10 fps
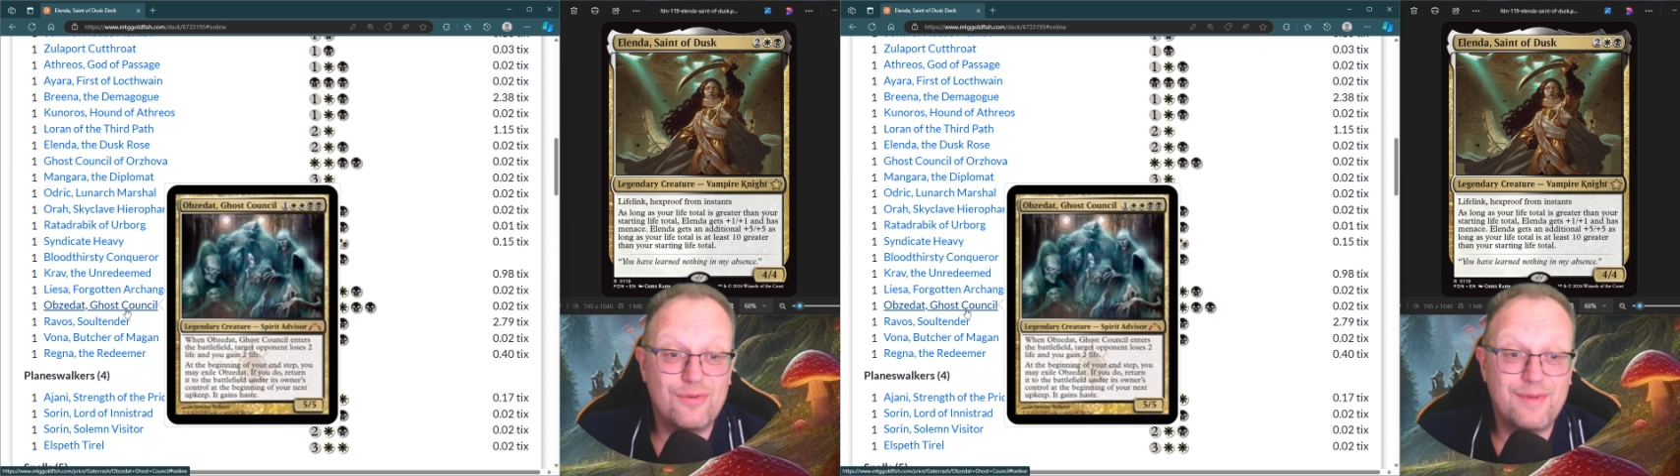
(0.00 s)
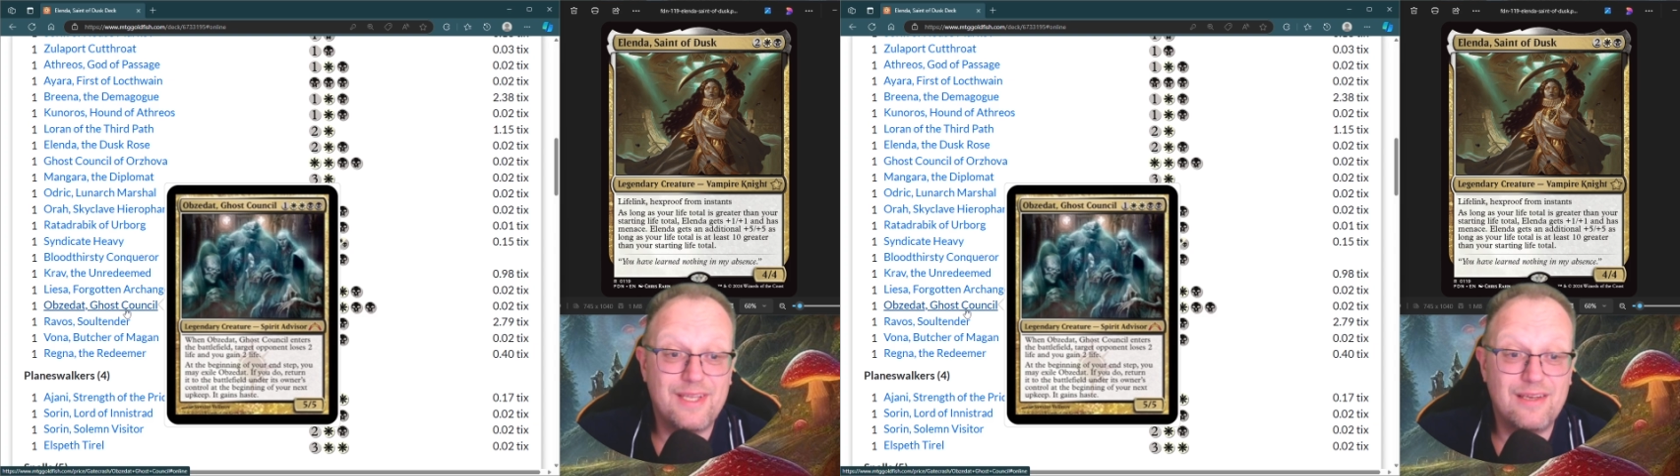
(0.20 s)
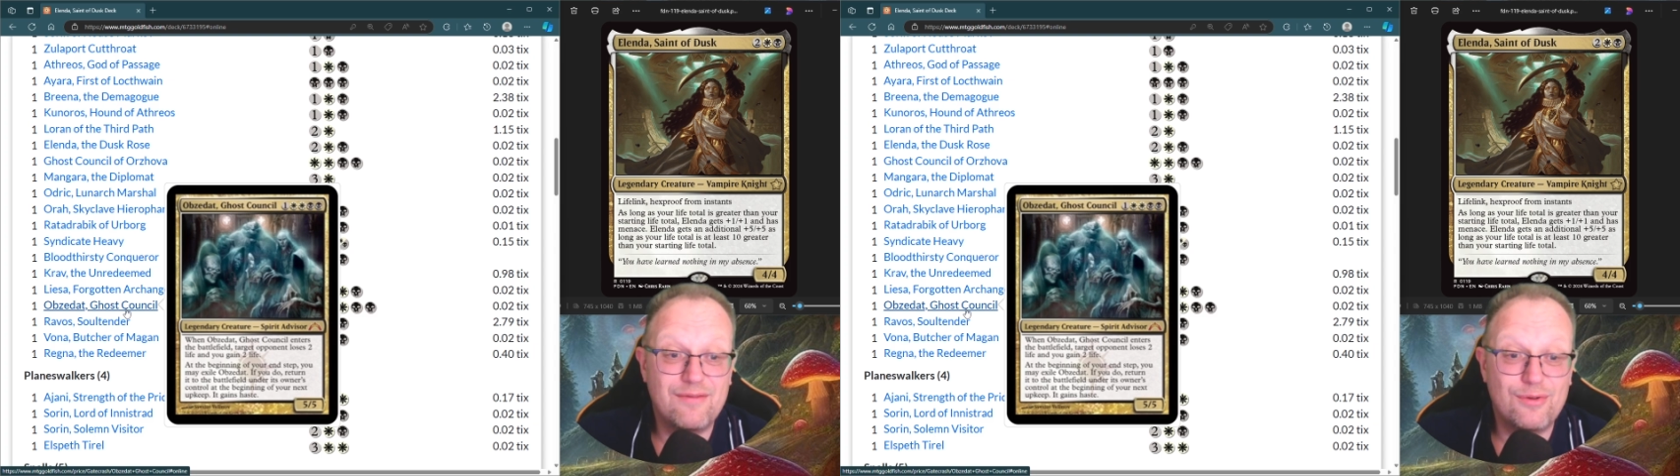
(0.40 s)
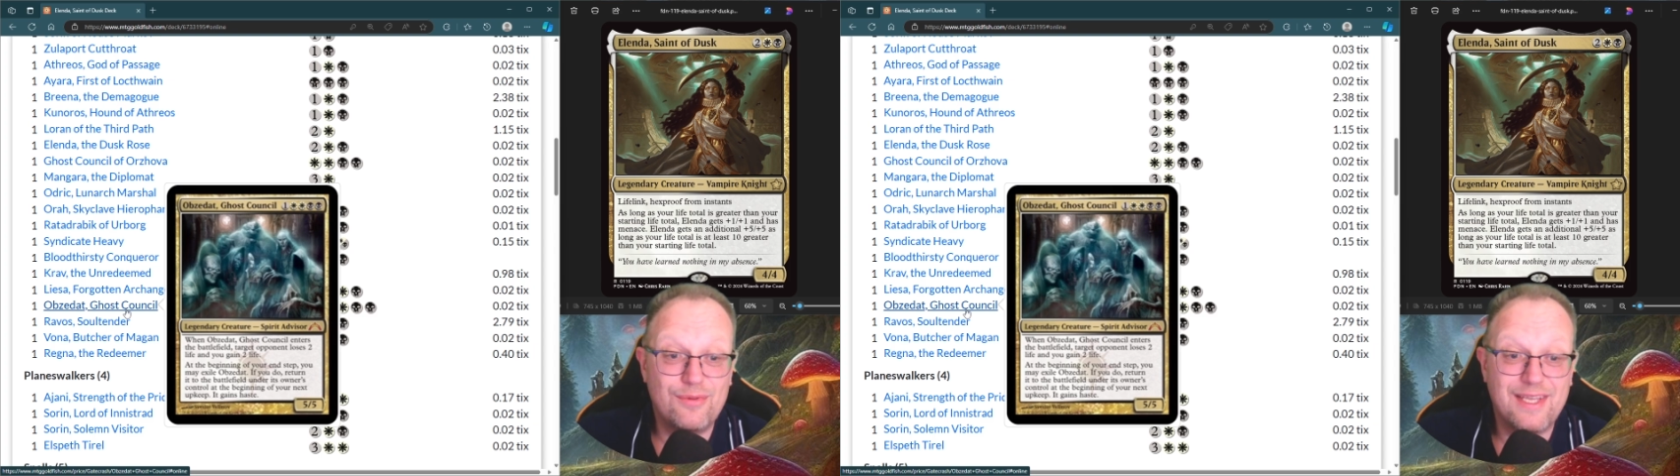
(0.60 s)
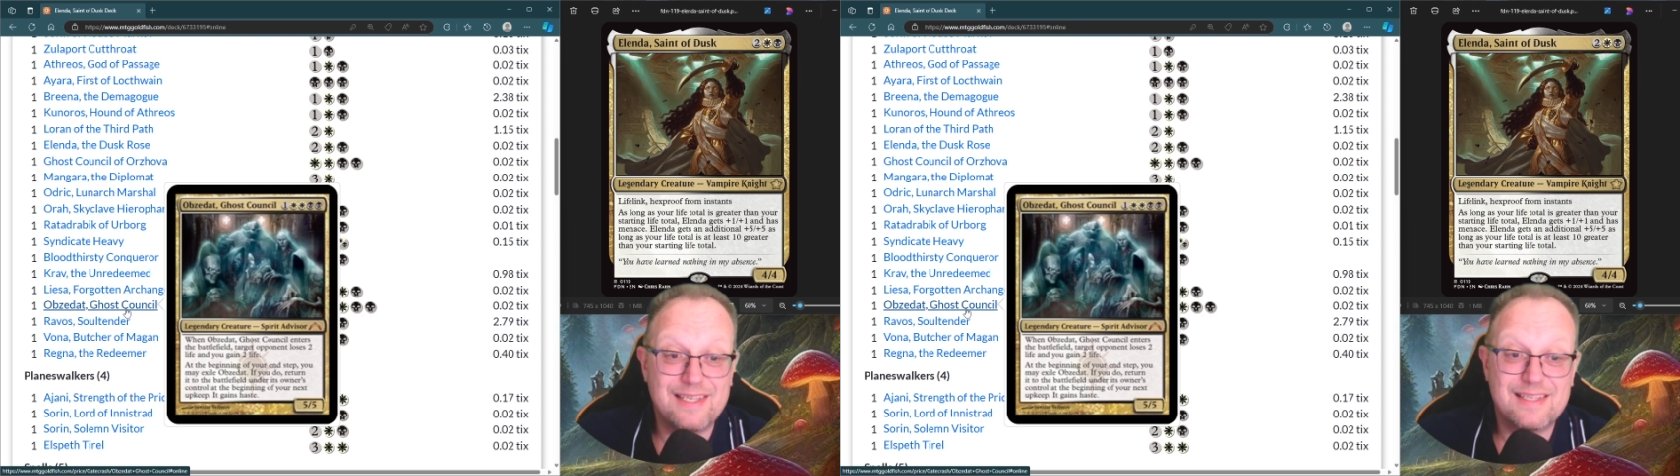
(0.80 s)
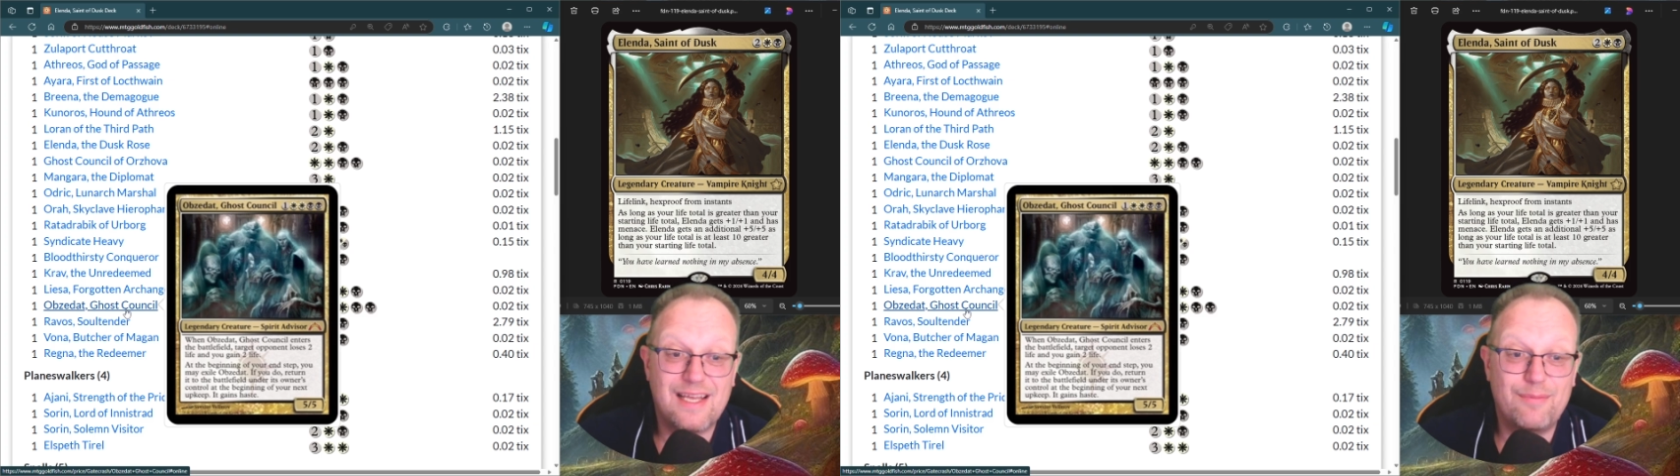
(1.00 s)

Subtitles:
At the beginning of your next